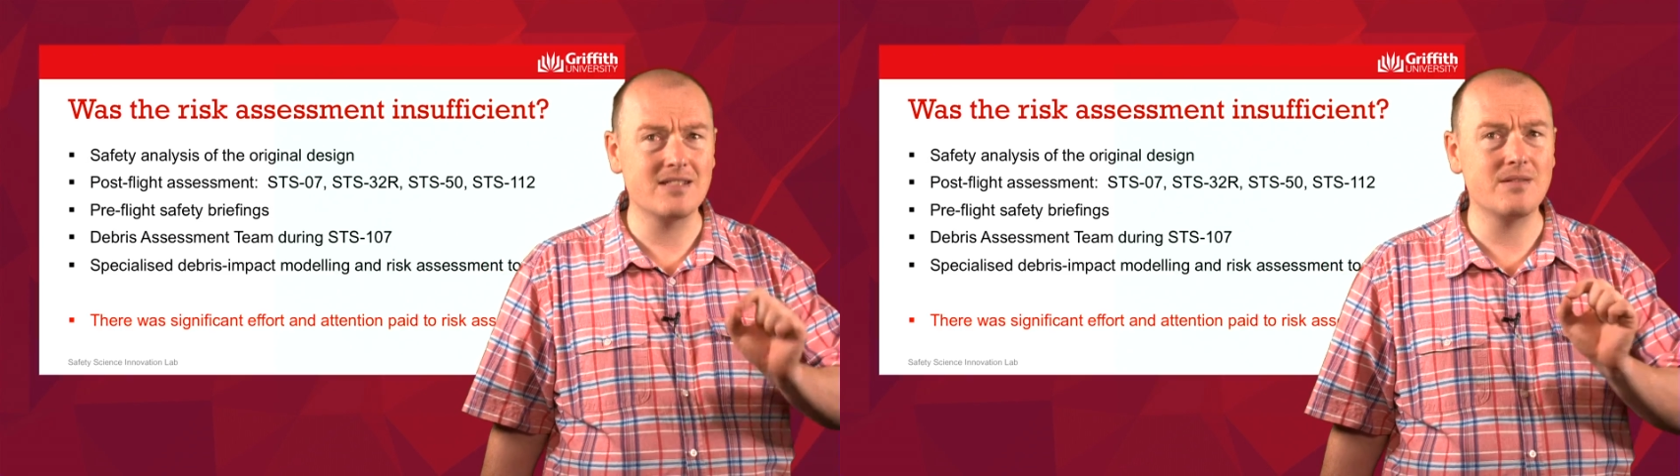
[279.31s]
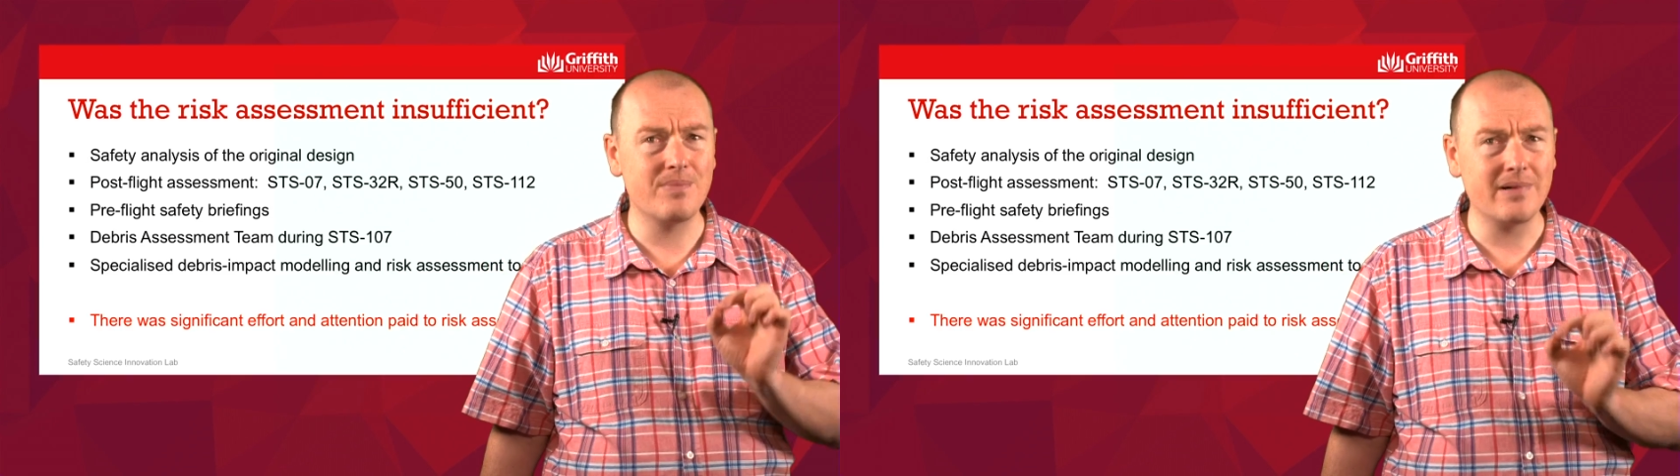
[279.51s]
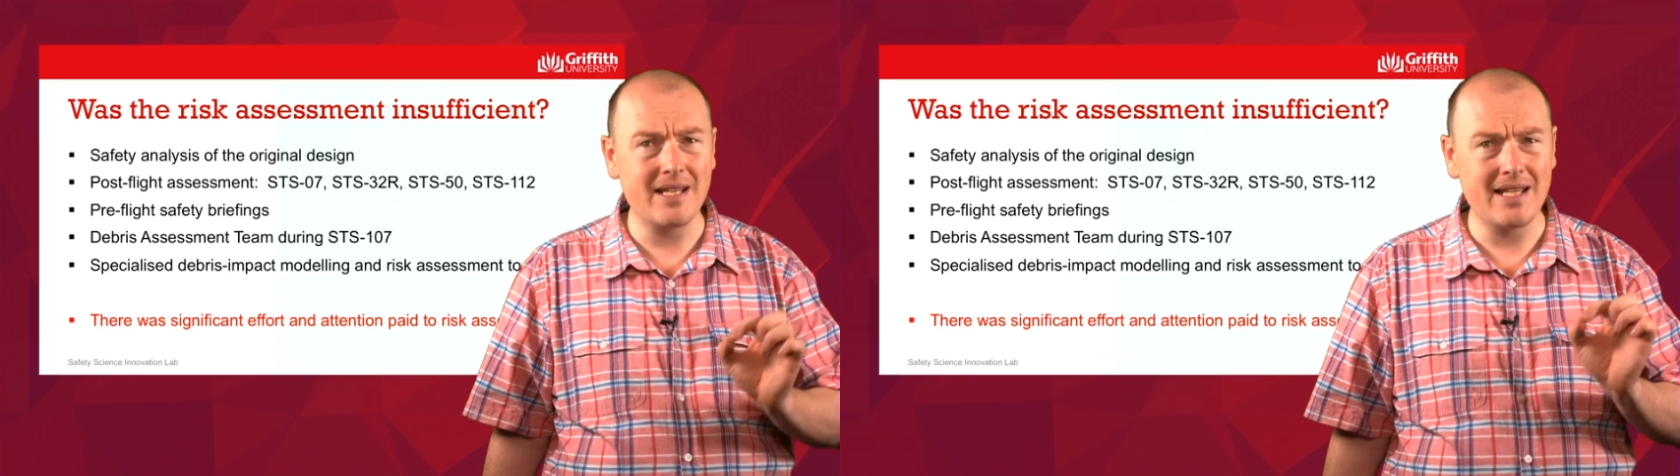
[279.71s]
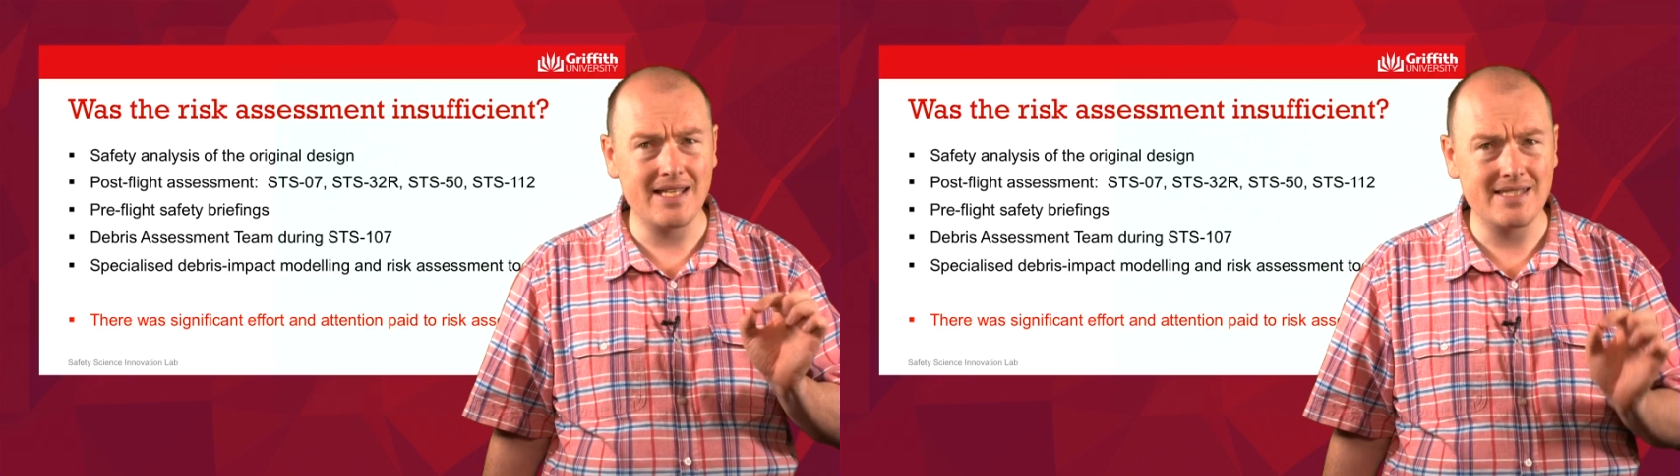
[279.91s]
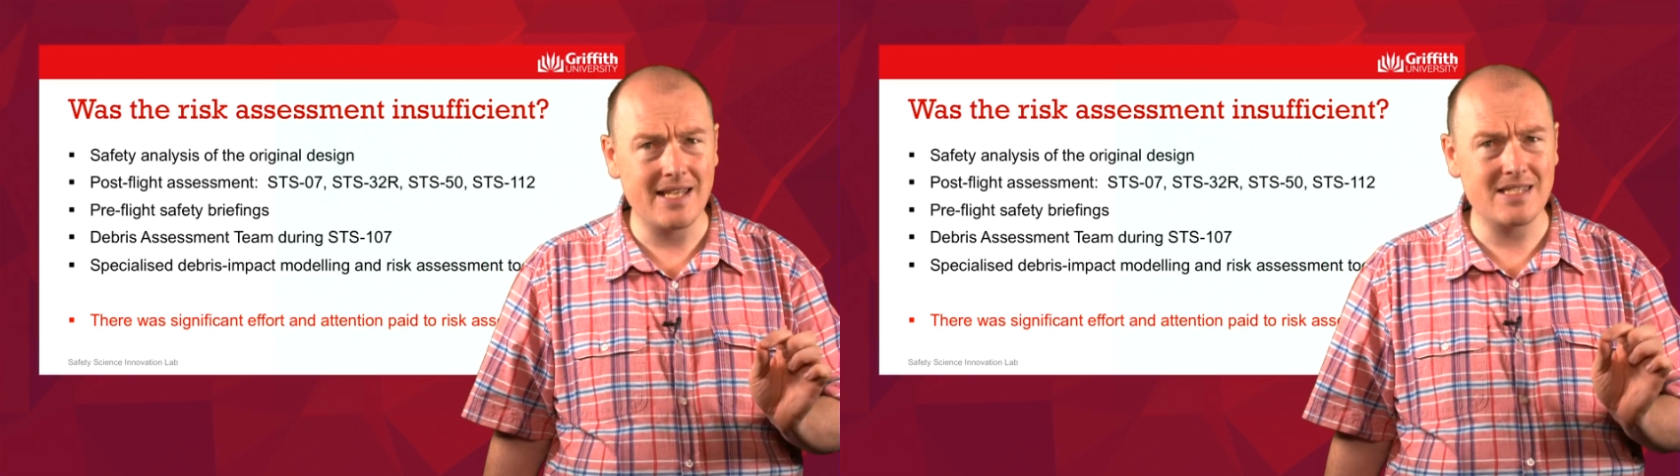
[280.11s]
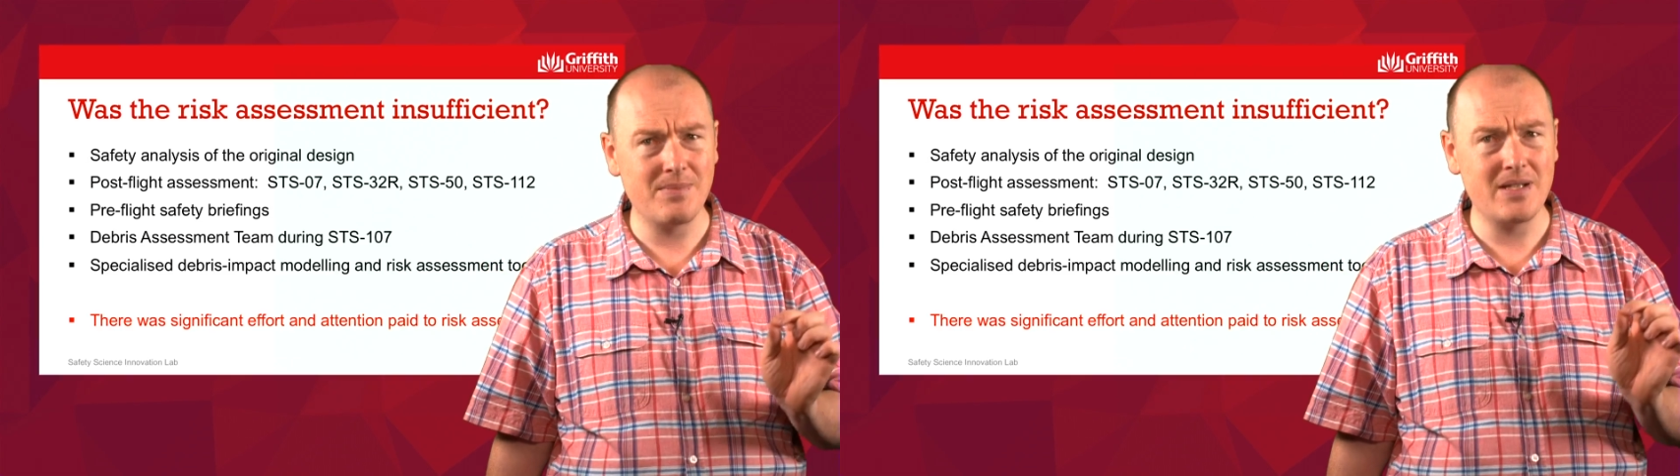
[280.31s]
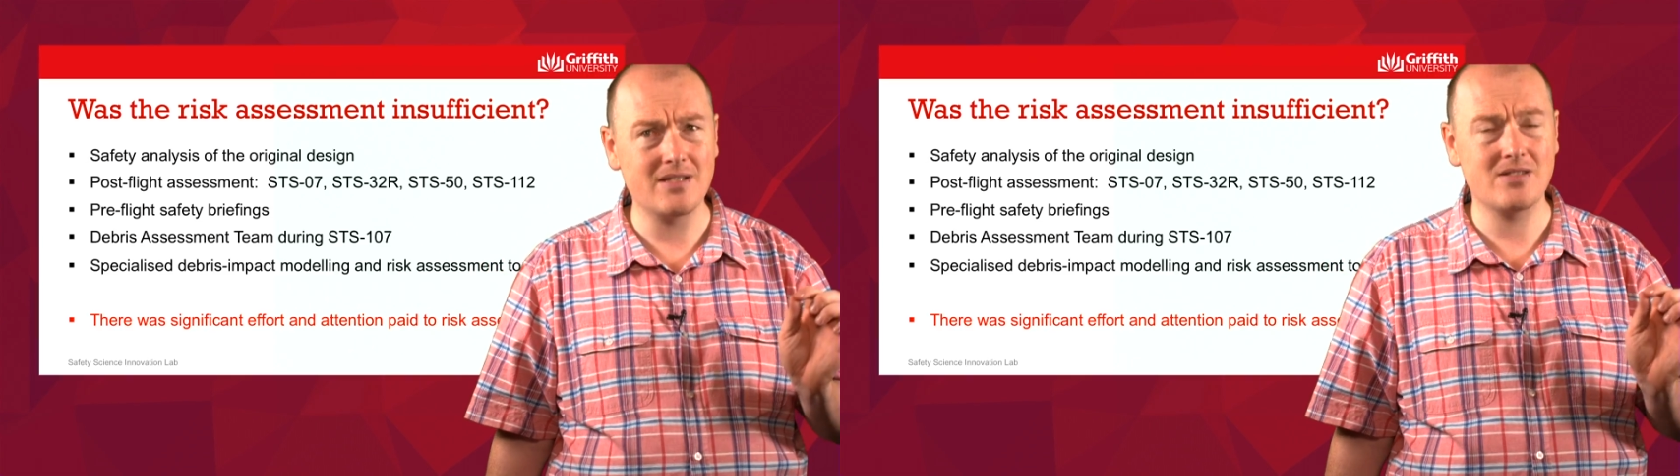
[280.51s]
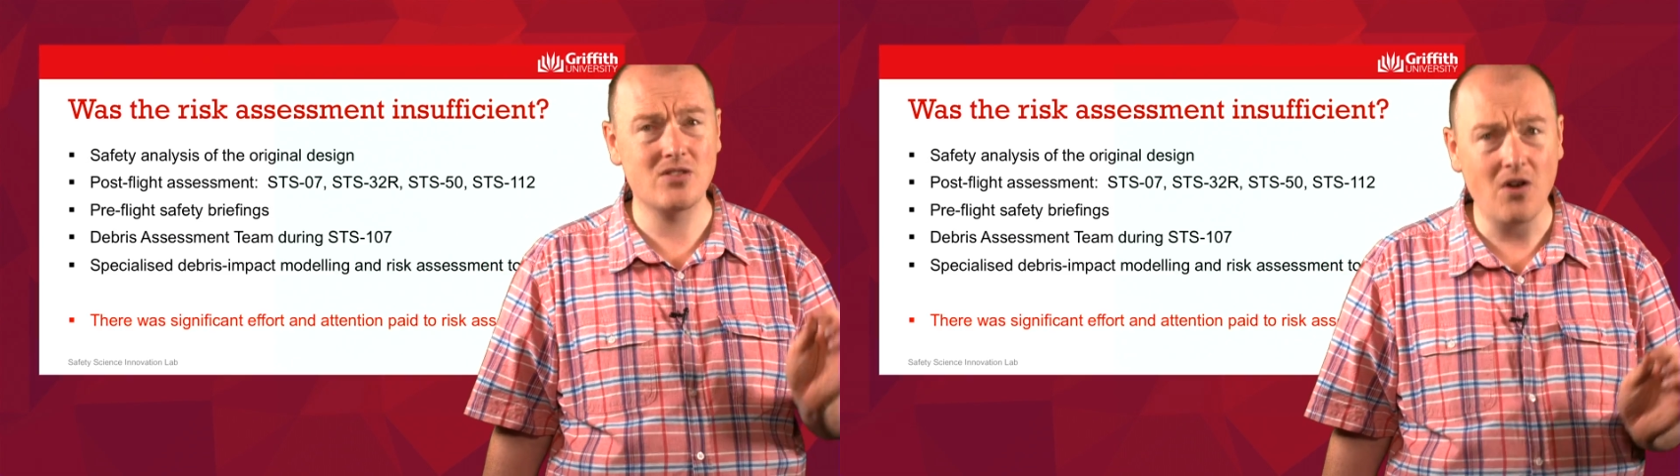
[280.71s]
debris assessment
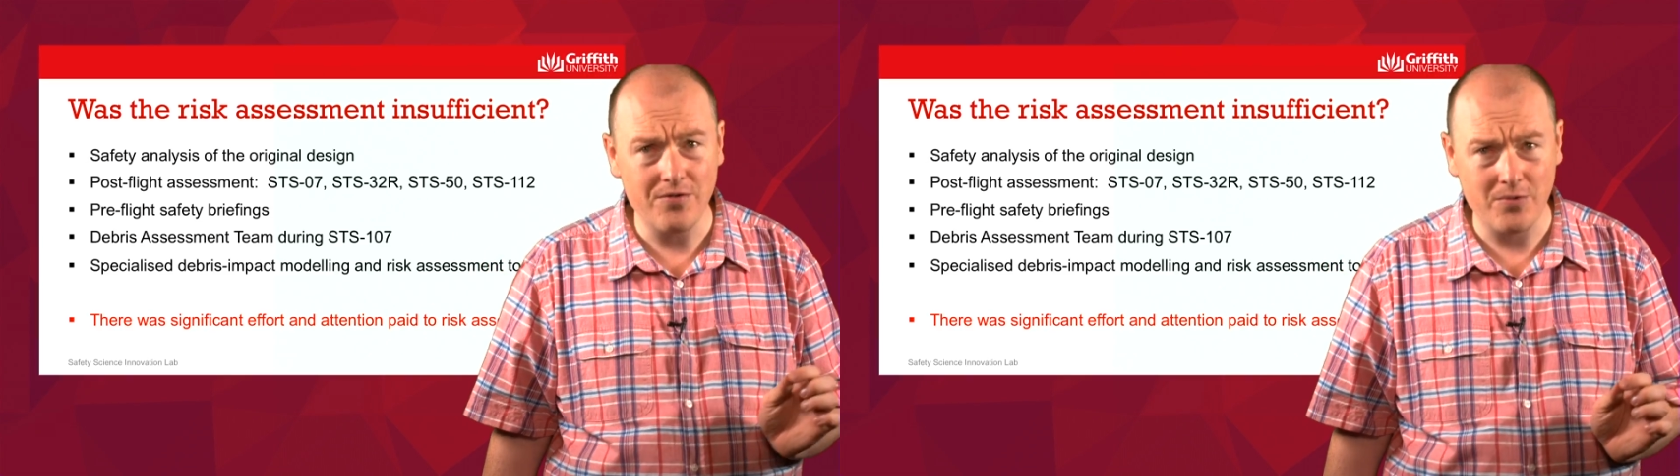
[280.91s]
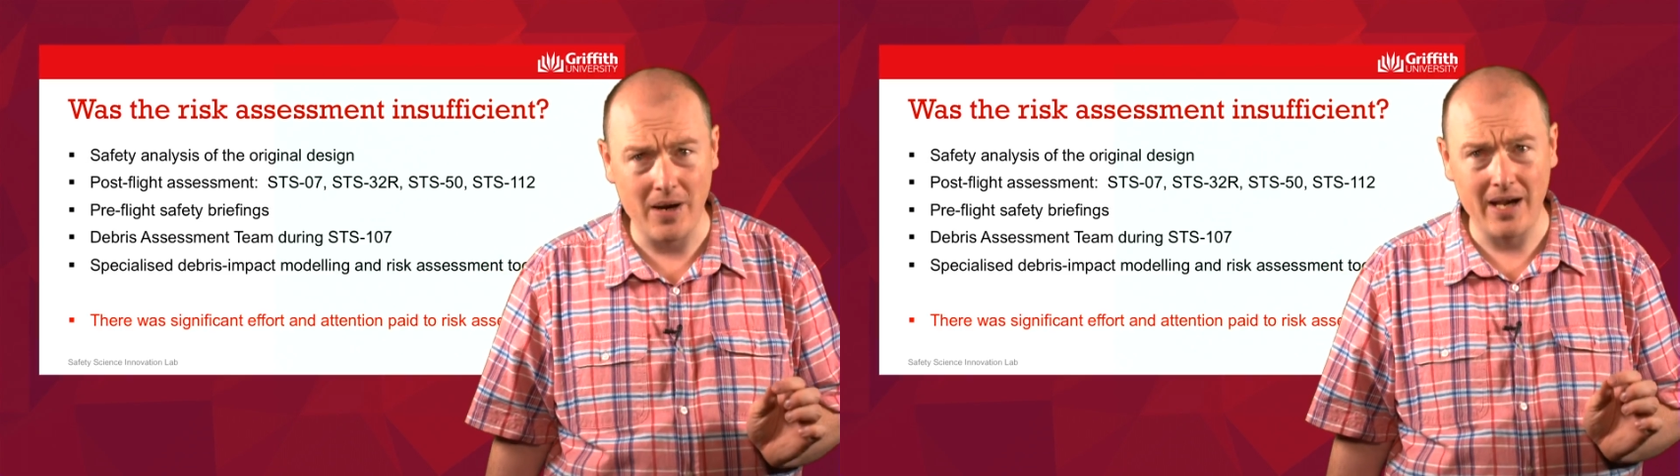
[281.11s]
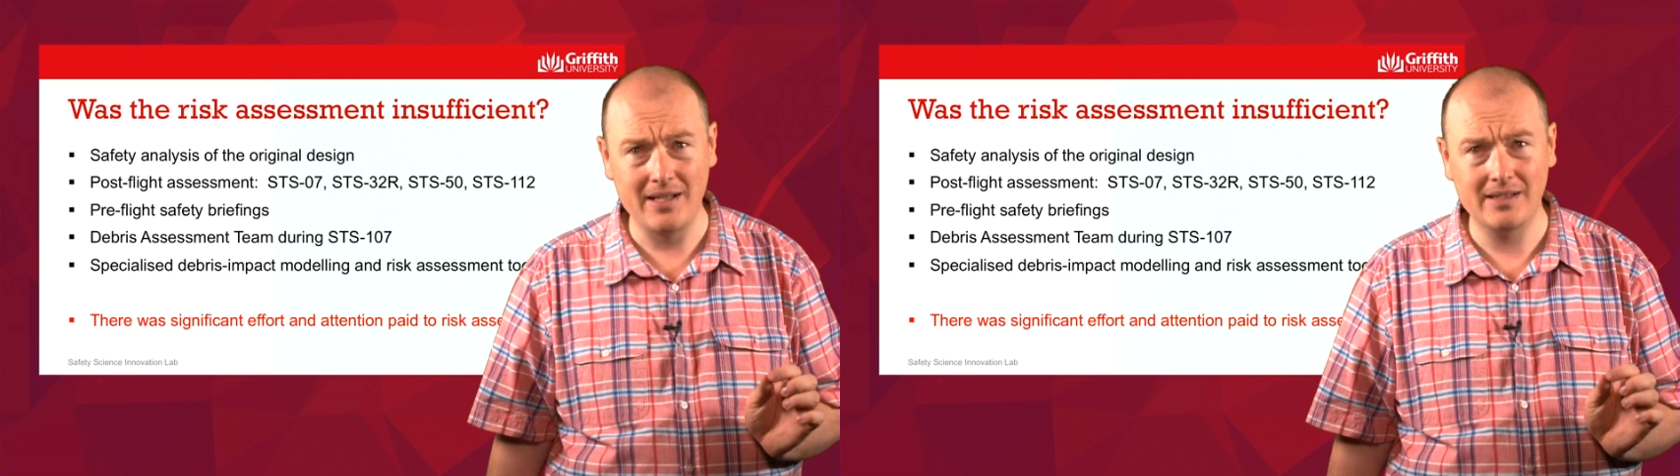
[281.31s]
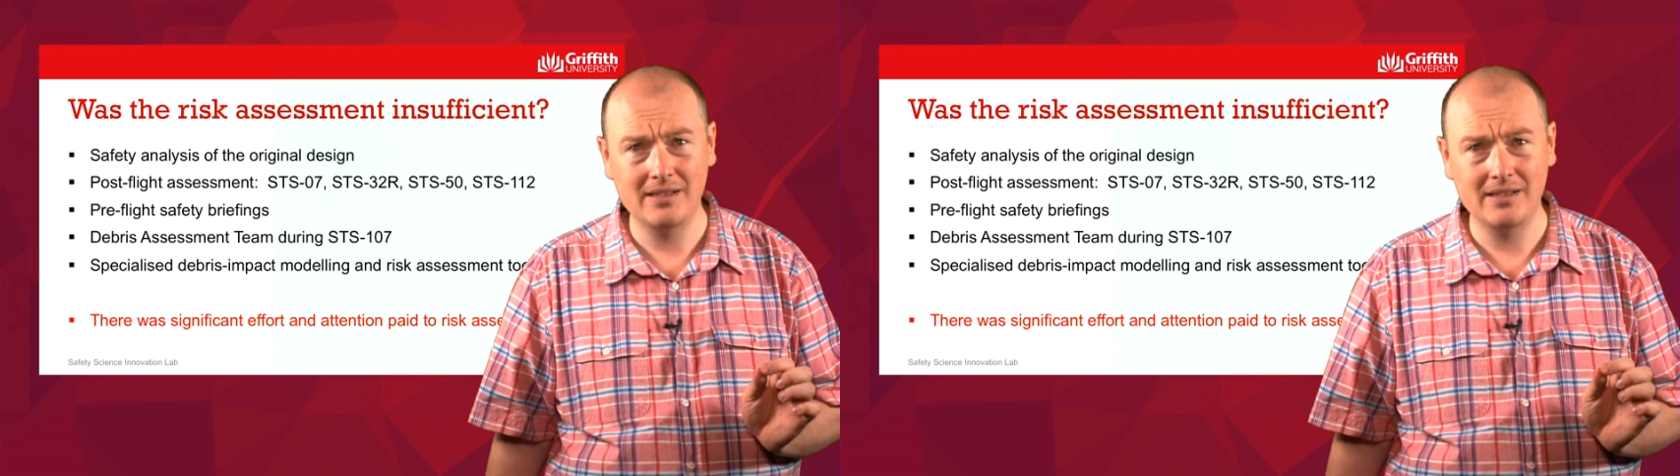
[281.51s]
software.